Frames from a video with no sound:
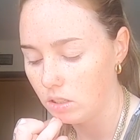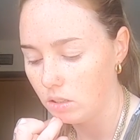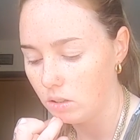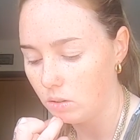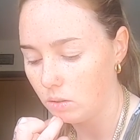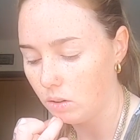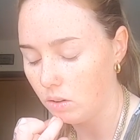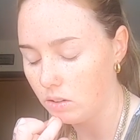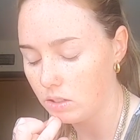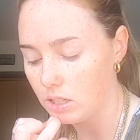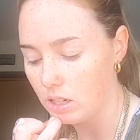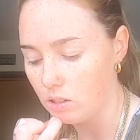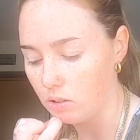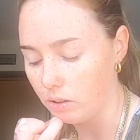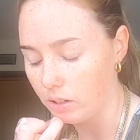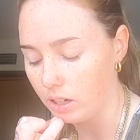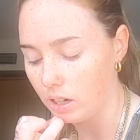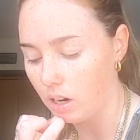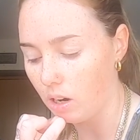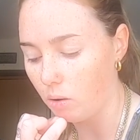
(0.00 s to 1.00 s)
What was I
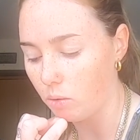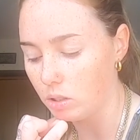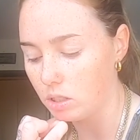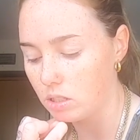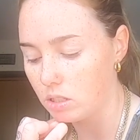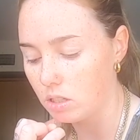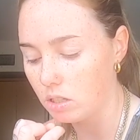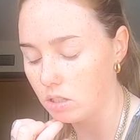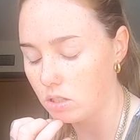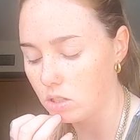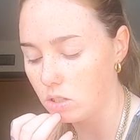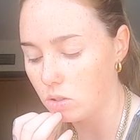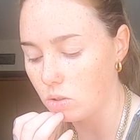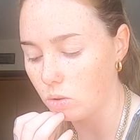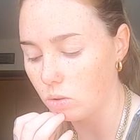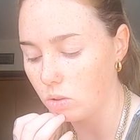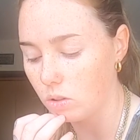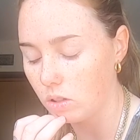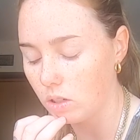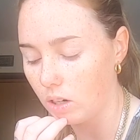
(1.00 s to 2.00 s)
doing? I
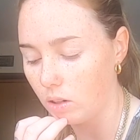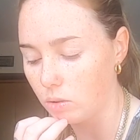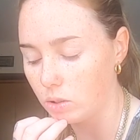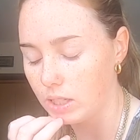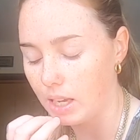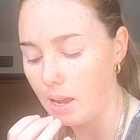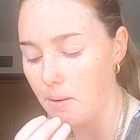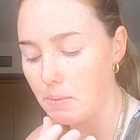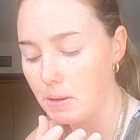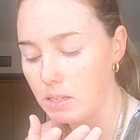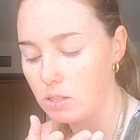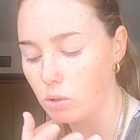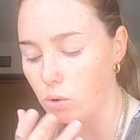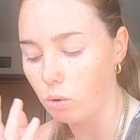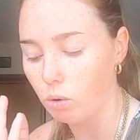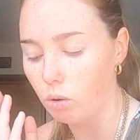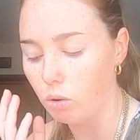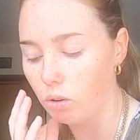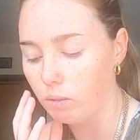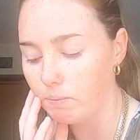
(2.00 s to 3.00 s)
was keeping
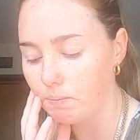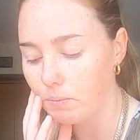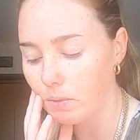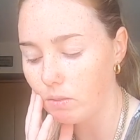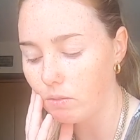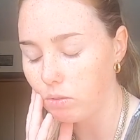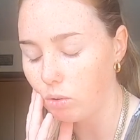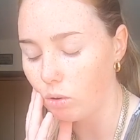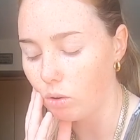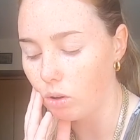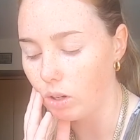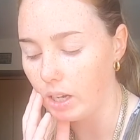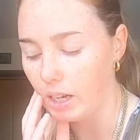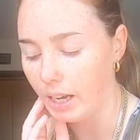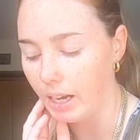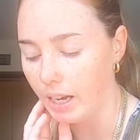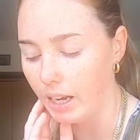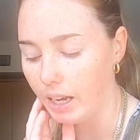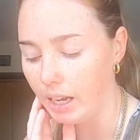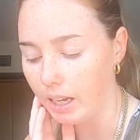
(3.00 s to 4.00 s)
score for
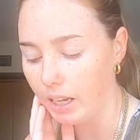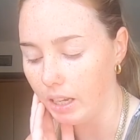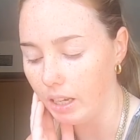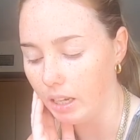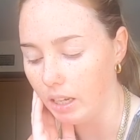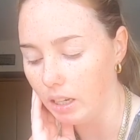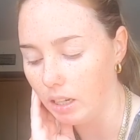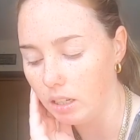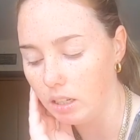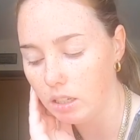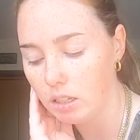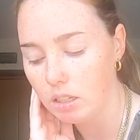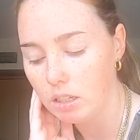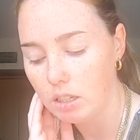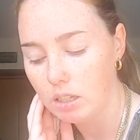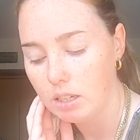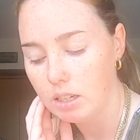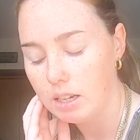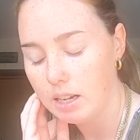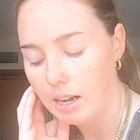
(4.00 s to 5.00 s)
a
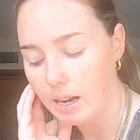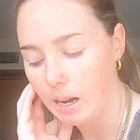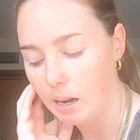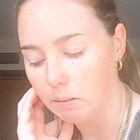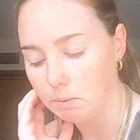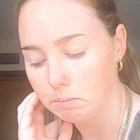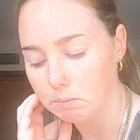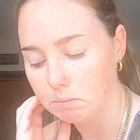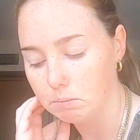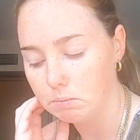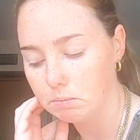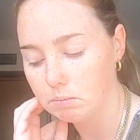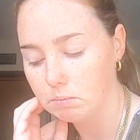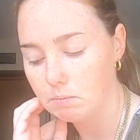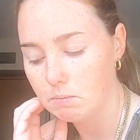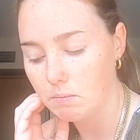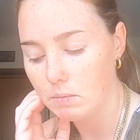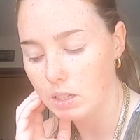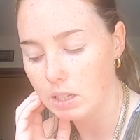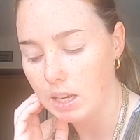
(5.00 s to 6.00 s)

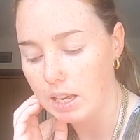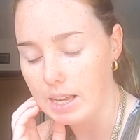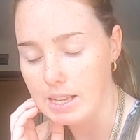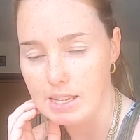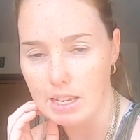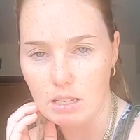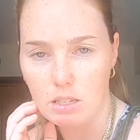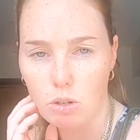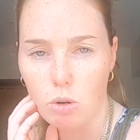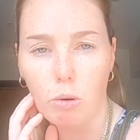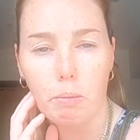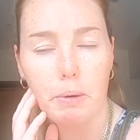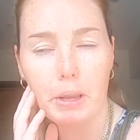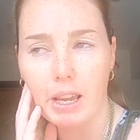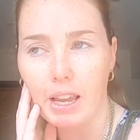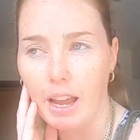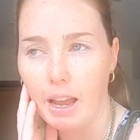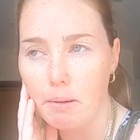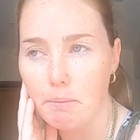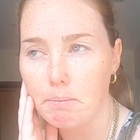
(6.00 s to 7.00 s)
SA Scorpion
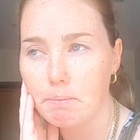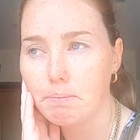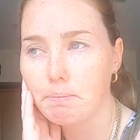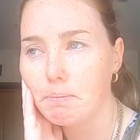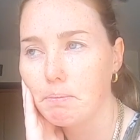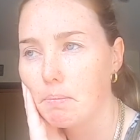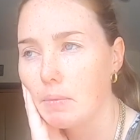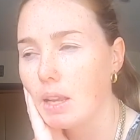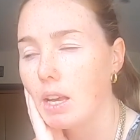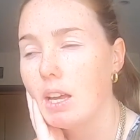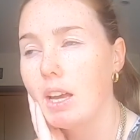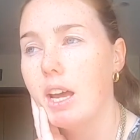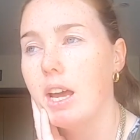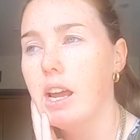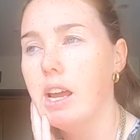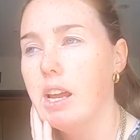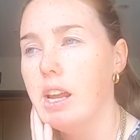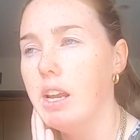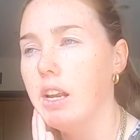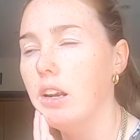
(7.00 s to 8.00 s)
game,
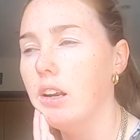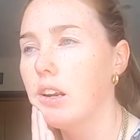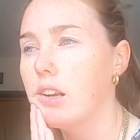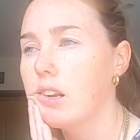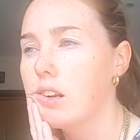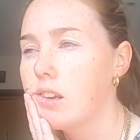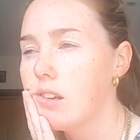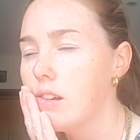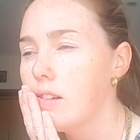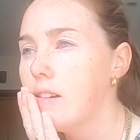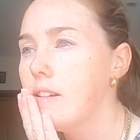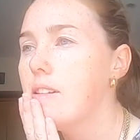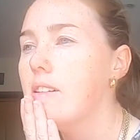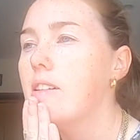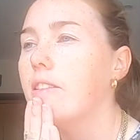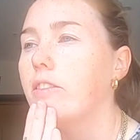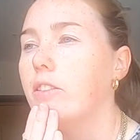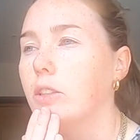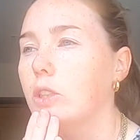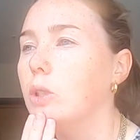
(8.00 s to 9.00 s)
and
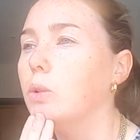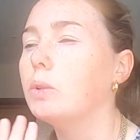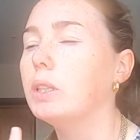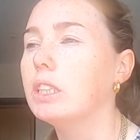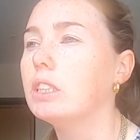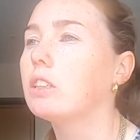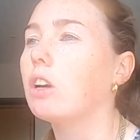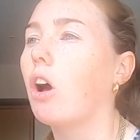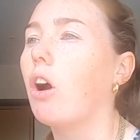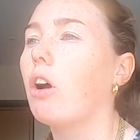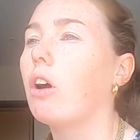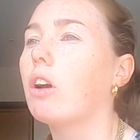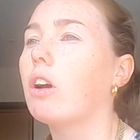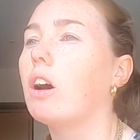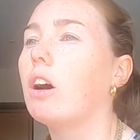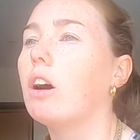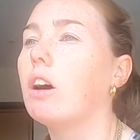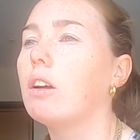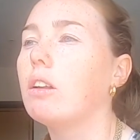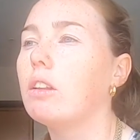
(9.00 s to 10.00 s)
for doing so,
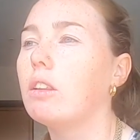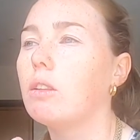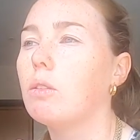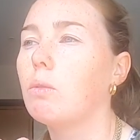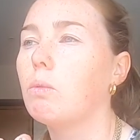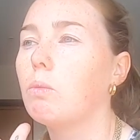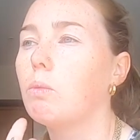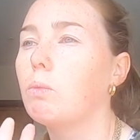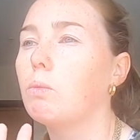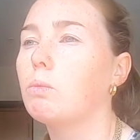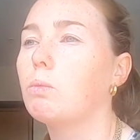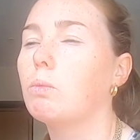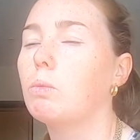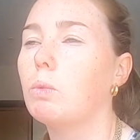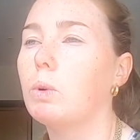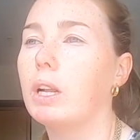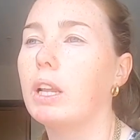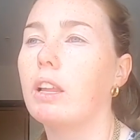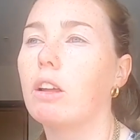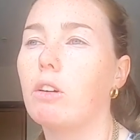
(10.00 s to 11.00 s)

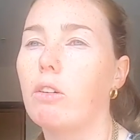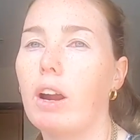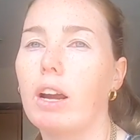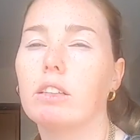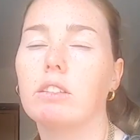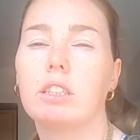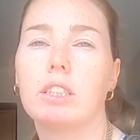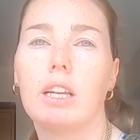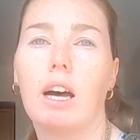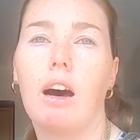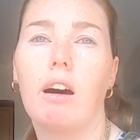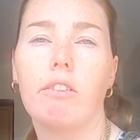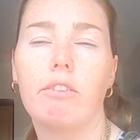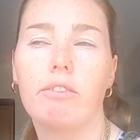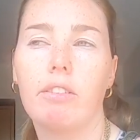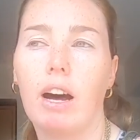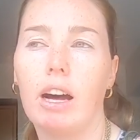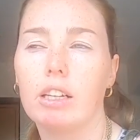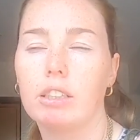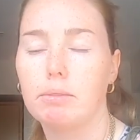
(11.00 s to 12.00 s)
one of the ground staff
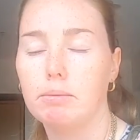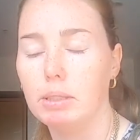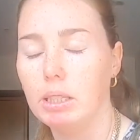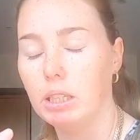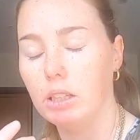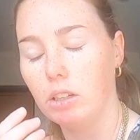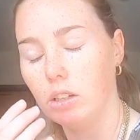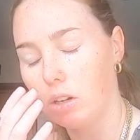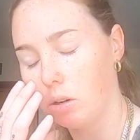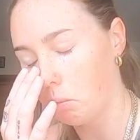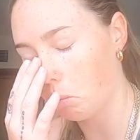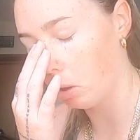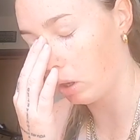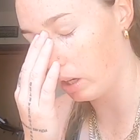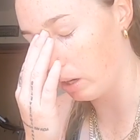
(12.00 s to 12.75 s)
asked me, you know, what